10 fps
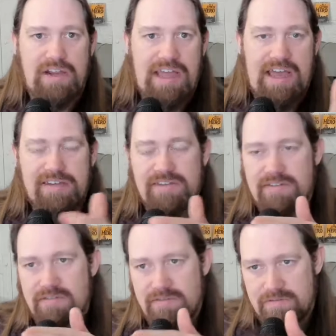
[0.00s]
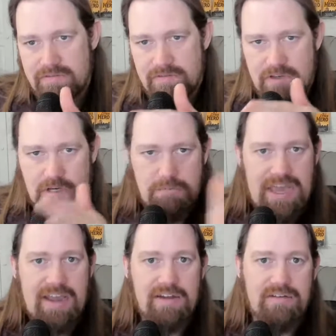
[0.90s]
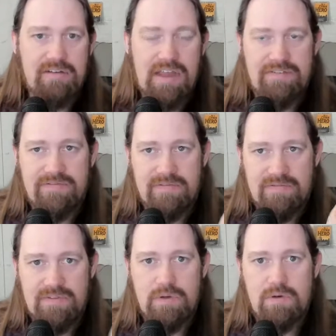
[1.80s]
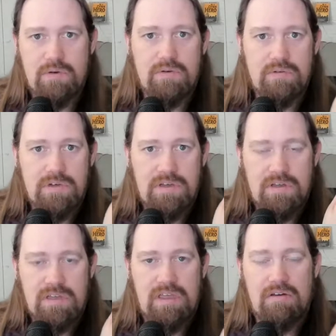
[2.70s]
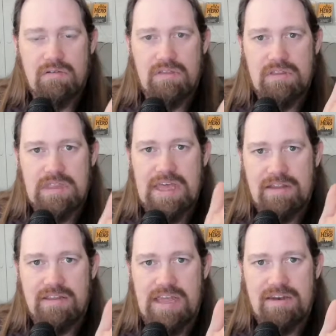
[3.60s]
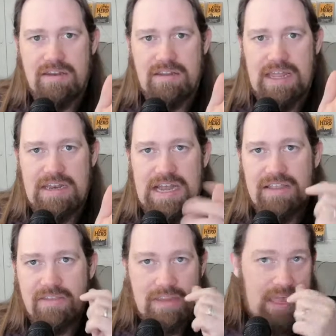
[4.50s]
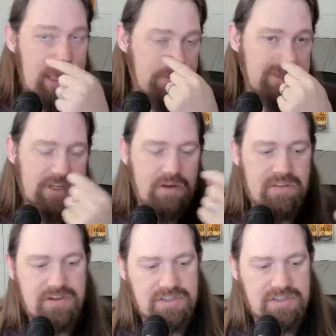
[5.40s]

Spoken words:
broadcast, go back and view, you know, that ninth day episode.